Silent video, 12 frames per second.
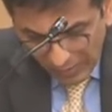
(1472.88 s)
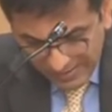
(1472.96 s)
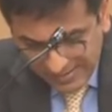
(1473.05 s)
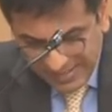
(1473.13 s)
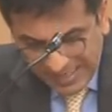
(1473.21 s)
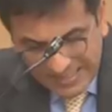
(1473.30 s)

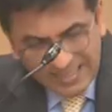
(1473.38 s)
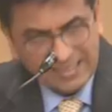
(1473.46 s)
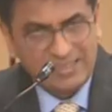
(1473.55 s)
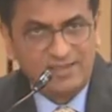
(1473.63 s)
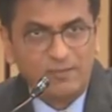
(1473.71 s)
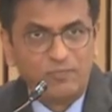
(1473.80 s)
as
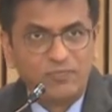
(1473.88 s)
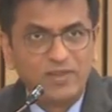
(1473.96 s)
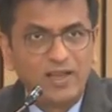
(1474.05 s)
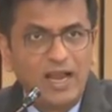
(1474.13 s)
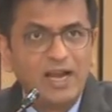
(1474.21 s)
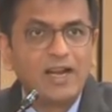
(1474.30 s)
static
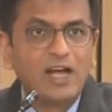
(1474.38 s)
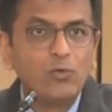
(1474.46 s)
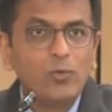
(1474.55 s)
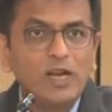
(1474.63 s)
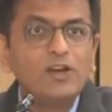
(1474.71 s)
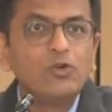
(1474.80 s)
and
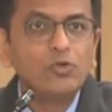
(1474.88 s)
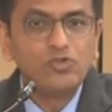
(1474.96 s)
unwilling to